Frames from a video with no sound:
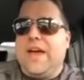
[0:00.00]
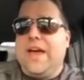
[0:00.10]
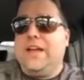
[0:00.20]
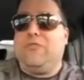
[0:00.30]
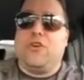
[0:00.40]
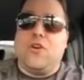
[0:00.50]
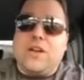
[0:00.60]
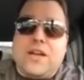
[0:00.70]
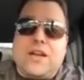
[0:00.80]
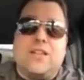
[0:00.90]
And if you're going
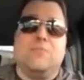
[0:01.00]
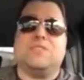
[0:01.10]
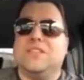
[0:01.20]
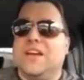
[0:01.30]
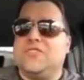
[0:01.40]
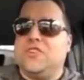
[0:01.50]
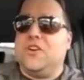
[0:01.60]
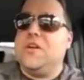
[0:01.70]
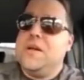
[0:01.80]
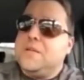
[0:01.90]
to get Clemson next
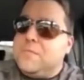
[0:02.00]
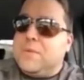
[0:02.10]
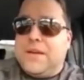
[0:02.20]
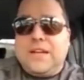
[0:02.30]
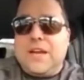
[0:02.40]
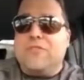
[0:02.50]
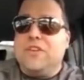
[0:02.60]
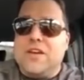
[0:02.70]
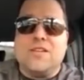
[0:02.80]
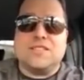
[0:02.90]
year, beginning of the
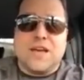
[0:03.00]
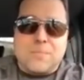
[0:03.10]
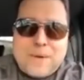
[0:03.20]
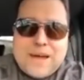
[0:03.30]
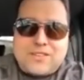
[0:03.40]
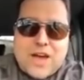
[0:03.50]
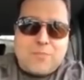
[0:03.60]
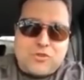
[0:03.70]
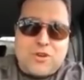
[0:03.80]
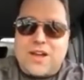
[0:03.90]
year is not a bad
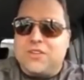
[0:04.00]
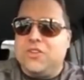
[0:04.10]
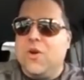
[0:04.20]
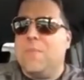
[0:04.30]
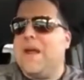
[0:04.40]
time to try to do it.